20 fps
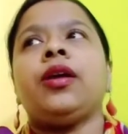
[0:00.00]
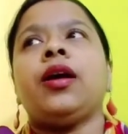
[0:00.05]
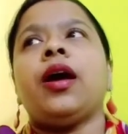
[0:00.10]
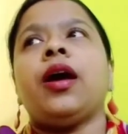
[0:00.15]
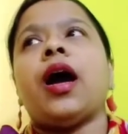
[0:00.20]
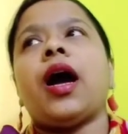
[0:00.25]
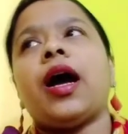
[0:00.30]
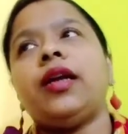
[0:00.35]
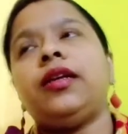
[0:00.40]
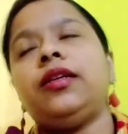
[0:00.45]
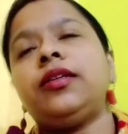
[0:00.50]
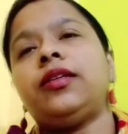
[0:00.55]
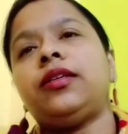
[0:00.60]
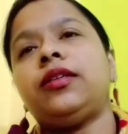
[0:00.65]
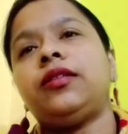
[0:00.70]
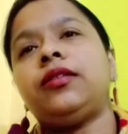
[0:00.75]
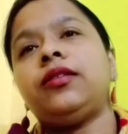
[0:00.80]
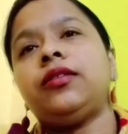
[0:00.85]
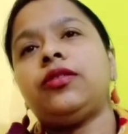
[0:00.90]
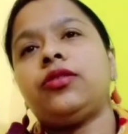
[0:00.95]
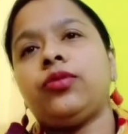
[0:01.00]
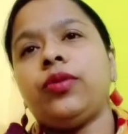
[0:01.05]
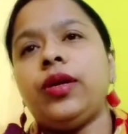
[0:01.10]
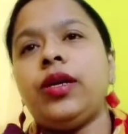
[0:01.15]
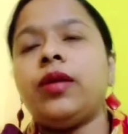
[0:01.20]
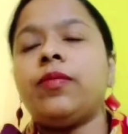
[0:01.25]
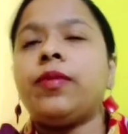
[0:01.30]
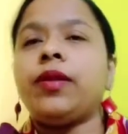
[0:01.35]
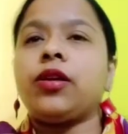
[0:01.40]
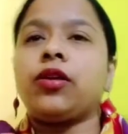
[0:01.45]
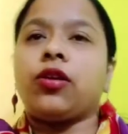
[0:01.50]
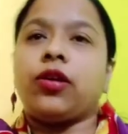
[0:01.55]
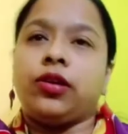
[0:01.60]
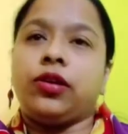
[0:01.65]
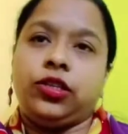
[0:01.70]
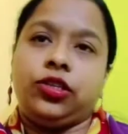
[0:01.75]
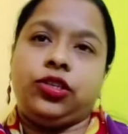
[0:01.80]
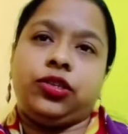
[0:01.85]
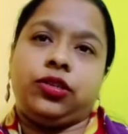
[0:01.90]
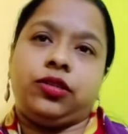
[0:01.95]
under suitable
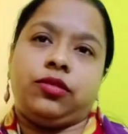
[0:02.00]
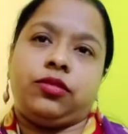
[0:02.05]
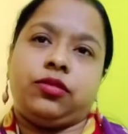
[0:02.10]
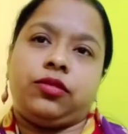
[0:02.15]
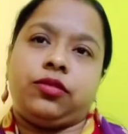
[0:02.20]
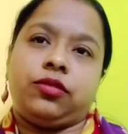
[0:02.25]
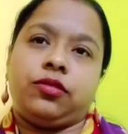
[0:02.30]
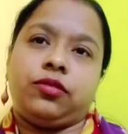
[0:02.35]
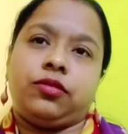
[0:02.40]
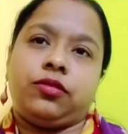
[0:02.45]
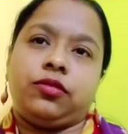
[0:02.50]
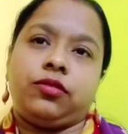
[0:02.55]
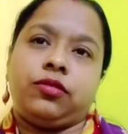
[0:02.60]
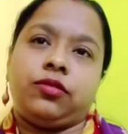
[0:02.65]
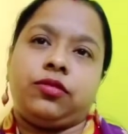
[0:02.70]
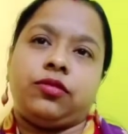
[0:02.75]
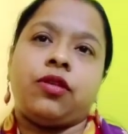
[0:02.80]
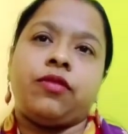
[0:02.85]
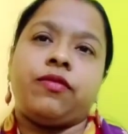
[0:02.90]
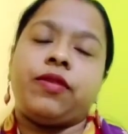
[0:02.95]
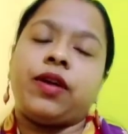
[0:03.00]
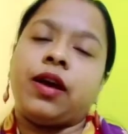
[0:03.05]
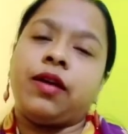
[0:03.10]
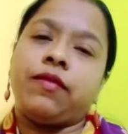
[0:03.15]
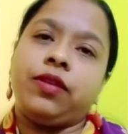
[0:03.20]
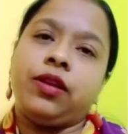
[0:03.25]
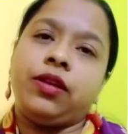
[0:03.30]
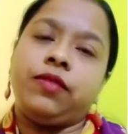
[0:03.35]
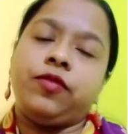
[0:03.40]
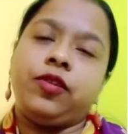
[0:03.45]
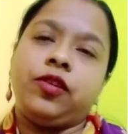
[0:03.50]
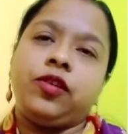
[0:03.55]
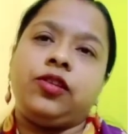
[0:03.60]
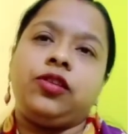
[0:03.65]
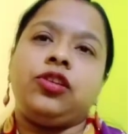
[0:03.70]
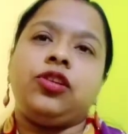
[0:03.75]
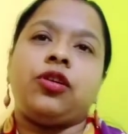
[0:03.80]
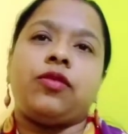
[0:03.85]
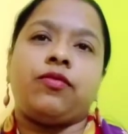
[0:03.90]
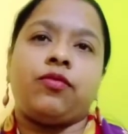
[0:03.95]
conditions of
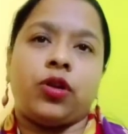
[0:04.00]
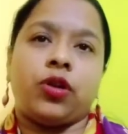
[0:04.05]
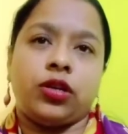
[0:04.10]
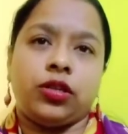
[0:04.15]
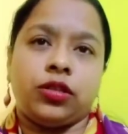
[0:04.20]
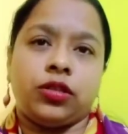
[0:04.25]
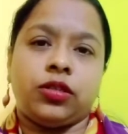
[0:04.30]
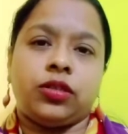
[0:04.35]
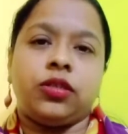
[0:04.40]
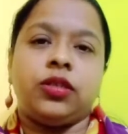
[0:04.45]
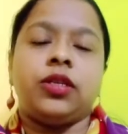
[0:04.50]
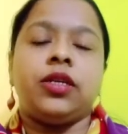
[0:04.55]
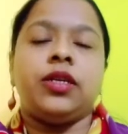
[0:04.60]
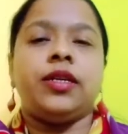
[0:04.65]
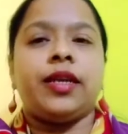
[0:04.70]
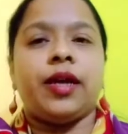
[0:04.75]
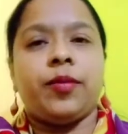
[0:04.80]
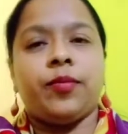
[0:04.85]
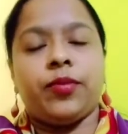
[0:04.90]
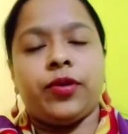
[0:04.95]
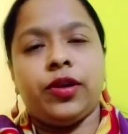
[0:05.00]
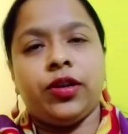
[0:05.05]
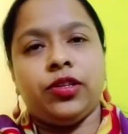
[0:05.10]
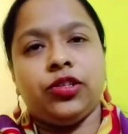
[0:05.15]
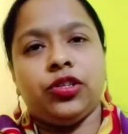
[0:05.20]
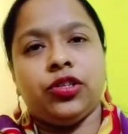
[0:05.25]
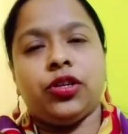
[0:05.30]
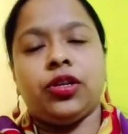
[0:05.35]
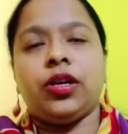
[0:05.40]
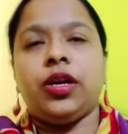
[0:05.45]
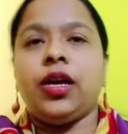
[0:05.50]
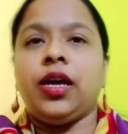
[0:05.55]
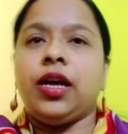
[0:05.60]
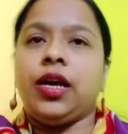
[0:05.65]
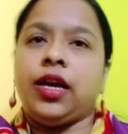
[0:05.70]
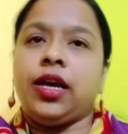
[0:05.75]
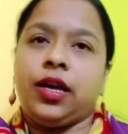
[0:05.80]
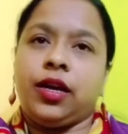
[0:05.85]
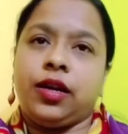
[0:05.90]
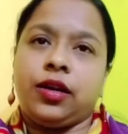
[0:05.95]
availability of water, temperature,
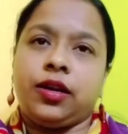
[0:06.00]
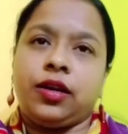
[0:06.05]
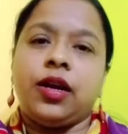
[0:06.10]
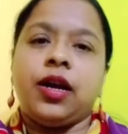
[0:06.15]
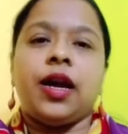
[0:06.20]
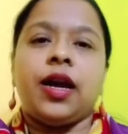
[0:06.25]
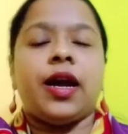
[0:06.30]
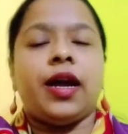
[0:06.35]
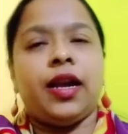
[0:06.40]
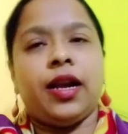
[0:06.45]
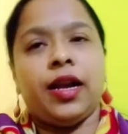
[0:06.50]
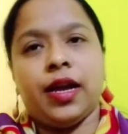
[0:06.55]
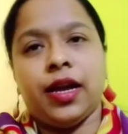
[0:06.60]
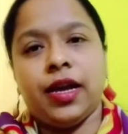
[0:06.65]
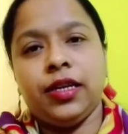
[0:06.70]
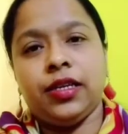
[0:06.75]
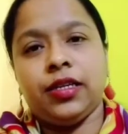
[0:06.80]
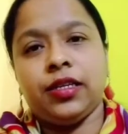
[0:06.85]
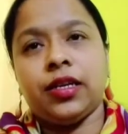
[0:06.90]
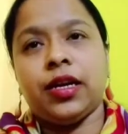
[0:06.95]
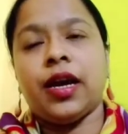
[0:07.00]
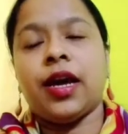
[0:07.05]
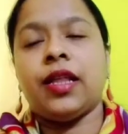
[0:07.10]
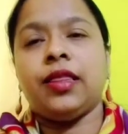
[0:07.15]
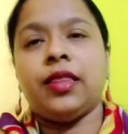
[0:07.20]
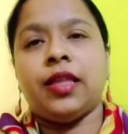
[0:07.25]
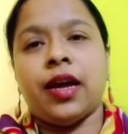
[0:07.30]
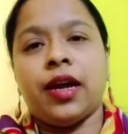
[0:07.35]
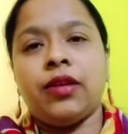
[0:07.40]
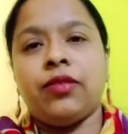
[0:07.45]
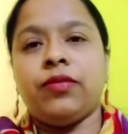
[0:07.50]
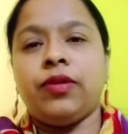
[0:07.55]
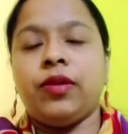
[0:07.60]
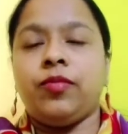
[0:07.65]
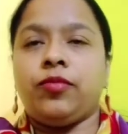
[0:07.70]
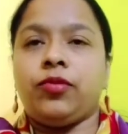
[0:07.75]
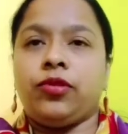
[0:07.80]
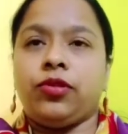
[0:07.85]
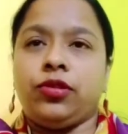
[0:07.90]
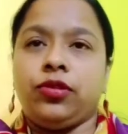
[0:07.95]
air and light, and that will
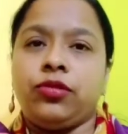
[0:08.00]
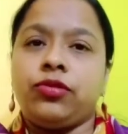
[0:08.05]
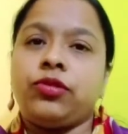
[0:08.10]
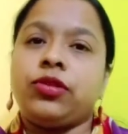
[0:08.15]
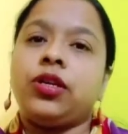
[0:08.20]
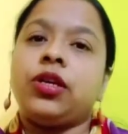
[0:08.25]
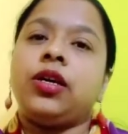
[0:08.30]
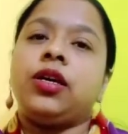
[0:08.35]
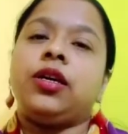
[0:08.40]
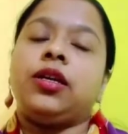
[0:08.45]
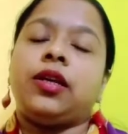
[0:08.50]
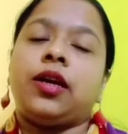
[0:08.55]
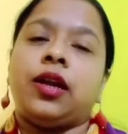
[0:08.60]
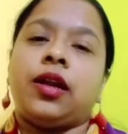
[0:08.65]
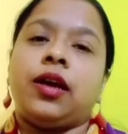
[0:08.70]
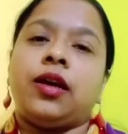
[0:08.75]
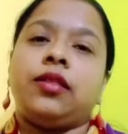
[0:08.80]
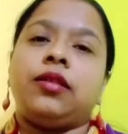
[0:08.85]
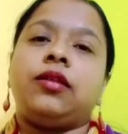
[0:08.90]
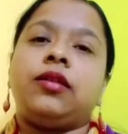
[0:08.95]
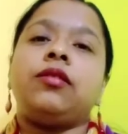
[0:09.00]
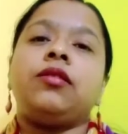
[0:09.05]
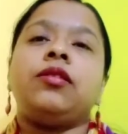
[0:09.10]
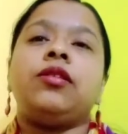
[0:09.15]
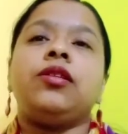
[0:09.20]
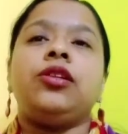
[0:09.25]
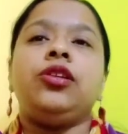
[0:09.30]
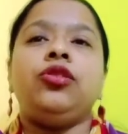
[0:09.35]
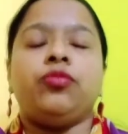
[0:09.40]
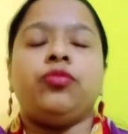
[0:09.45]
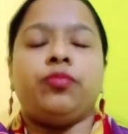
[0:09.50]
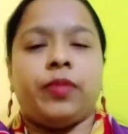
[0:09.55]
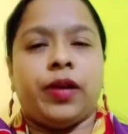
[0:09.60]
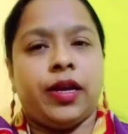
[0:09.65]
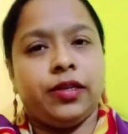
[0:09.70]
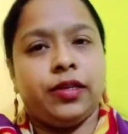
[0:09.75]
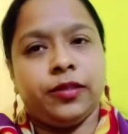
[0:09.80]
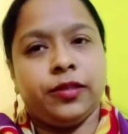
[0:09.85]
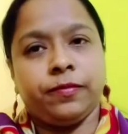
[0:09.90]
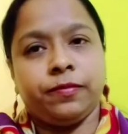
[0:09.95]
produce another new
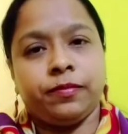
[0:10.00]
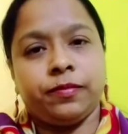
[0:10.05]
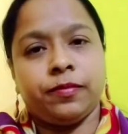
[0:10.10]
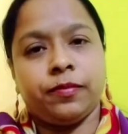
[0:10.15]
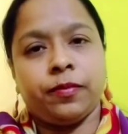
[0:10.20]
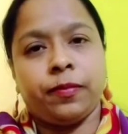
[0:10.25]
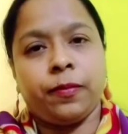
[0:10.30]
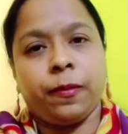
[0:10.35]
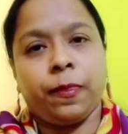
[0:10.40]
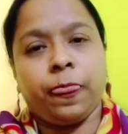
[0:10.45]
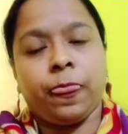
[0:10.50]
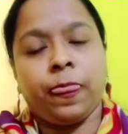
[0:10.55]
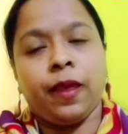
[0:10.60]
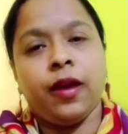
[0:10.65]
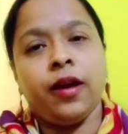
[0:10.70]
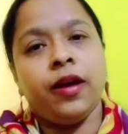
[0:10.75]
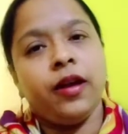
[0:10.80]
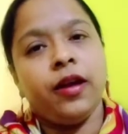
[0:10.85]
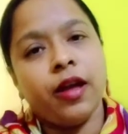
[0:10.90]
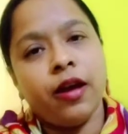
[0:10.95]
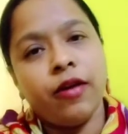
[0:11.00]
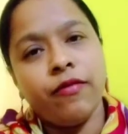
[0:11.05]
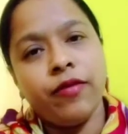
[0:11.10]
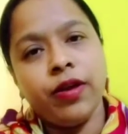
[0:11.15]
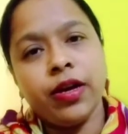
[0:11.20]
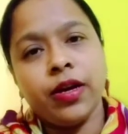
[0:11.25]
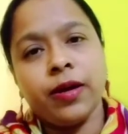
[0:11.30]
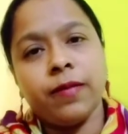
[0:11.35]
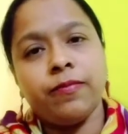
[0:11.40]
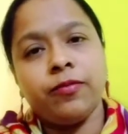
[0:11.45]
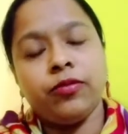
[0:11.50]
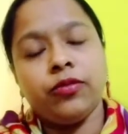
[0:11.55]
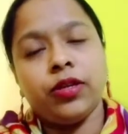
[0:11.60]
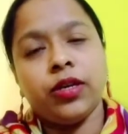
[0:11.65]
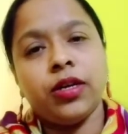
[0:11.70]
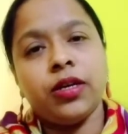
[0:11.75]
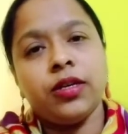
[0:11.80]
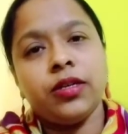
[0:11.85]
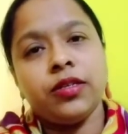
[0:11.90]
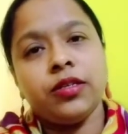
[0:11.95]
plant. Now we come to
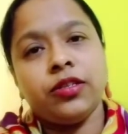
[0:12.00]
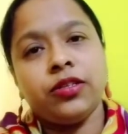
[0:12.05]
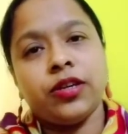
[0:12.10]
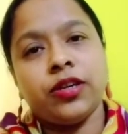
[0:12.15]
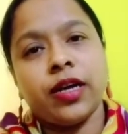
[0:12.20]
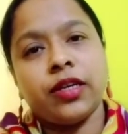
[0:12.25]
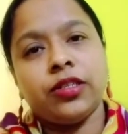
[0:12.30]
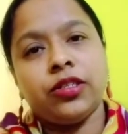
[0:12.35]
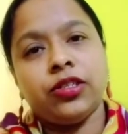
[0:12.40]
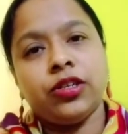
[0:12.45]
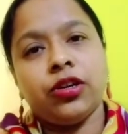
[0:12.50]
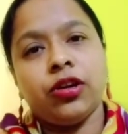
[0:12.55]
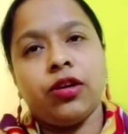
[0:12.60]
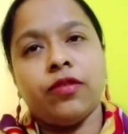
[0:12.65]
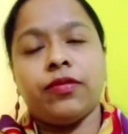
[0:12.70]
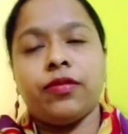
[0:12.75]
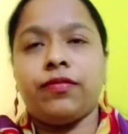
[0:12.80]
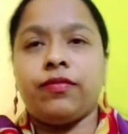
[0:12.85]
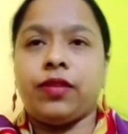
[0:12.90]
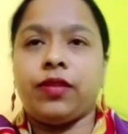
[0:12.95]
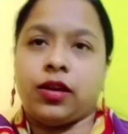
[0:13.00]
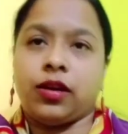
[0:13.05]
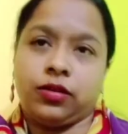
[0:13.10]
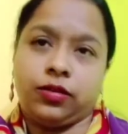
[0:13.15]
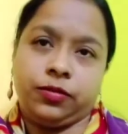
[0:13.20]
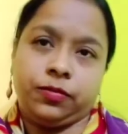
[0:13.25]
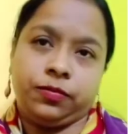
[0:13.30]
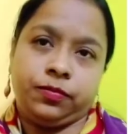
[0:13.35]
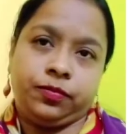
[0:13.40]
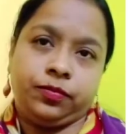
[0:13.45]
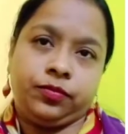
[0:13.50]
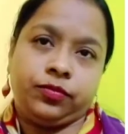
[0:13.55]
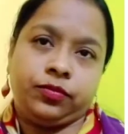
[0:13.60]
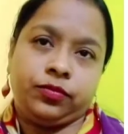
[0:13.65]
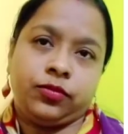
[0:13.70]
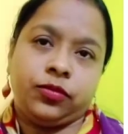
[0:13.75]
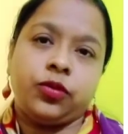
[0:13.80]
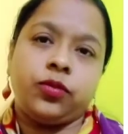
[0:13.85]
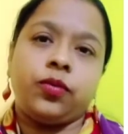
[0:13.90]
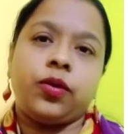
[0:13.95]
the structure of a flower.
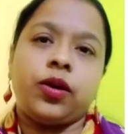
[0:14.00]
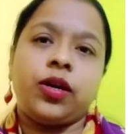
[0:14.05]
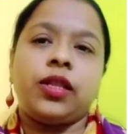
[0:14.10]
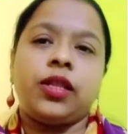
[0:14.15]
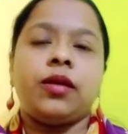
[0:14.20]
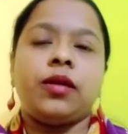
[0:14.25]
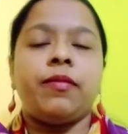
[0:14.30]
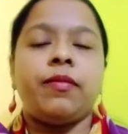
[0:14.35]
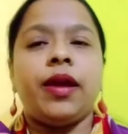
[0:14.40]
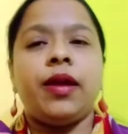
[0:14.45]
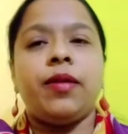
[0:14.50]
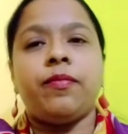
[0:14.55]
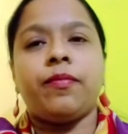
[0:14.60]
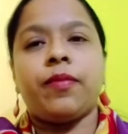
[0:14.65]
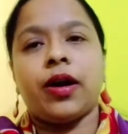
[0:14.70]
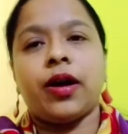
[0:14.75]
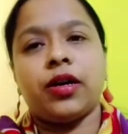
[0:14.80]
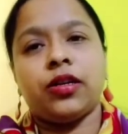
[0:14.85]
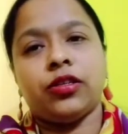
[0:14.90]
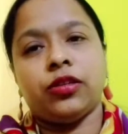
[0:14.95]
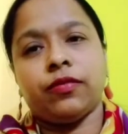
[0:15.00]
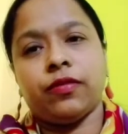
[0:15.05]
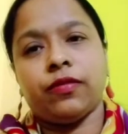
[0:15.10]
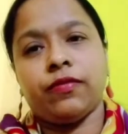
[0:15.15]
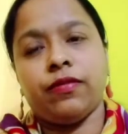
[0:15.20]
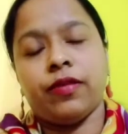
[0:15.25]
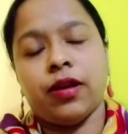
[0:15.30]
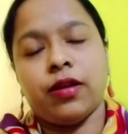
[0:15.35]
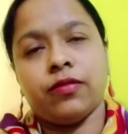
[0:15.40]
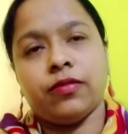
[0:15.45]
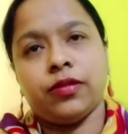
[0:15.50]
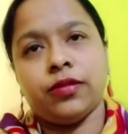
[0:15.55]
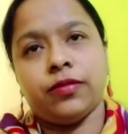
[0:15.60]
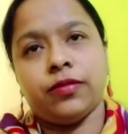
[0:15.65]
What are the main parts of a flower?